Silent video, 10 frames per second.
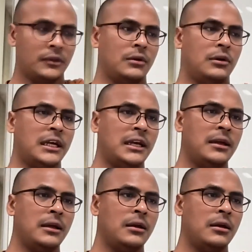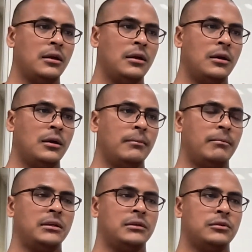Okay,
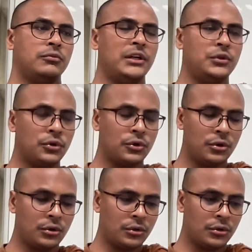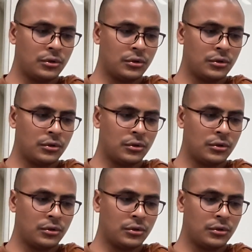but when you go